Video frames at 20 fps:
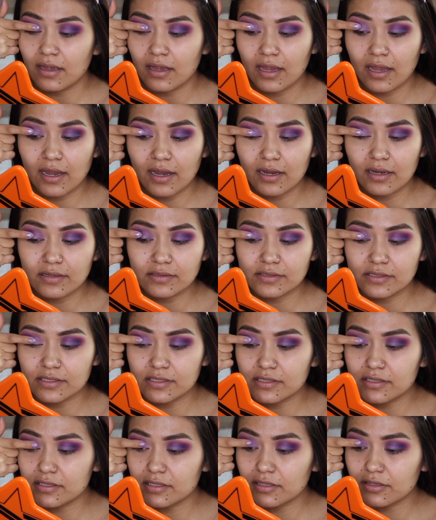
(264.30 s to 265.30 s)
and
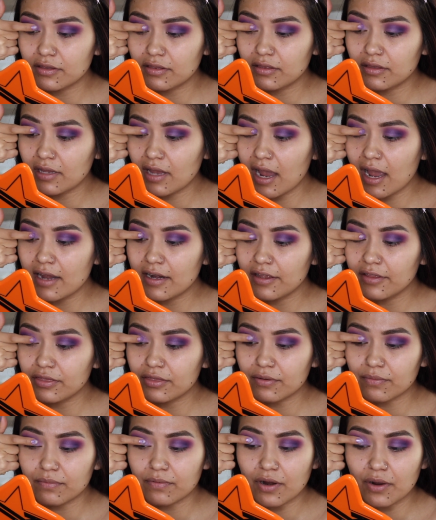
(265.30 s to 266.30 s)
just kind of
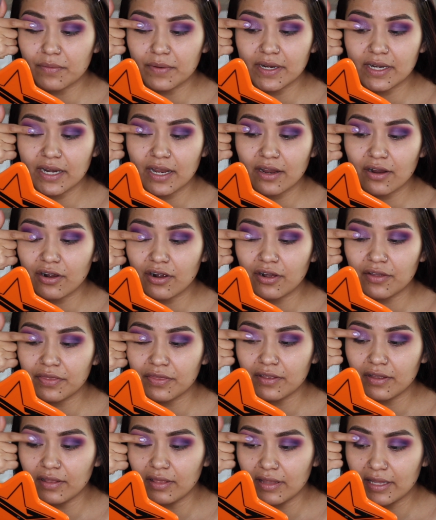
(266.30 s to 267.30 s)
throwing it on
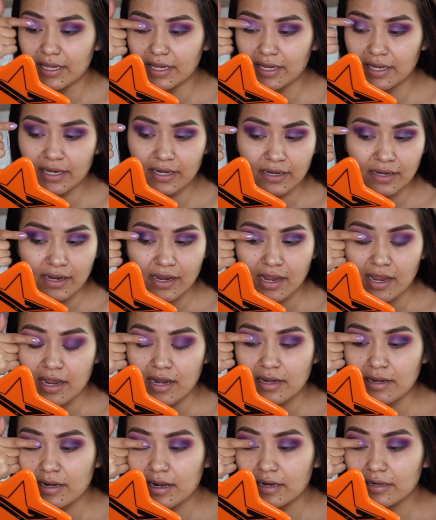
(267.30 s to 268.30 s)
the lid.
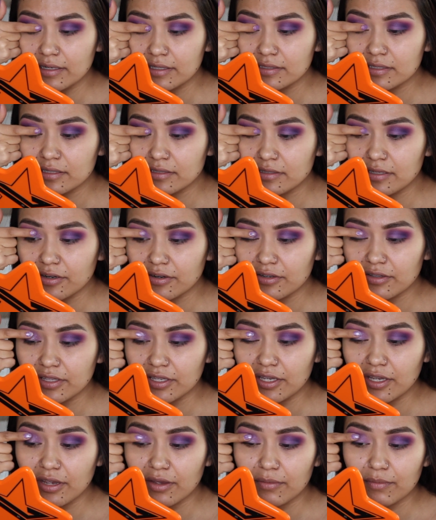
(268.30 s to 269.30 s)
Not
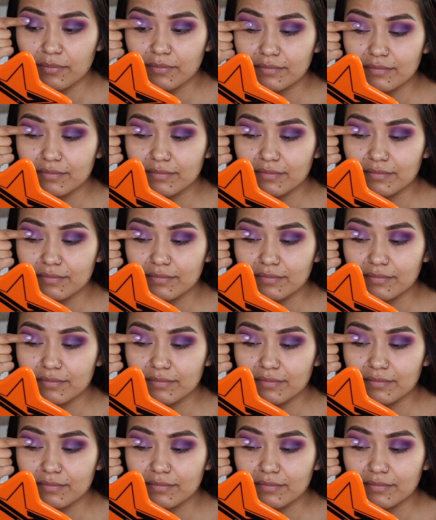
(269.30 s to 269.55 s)
necessarily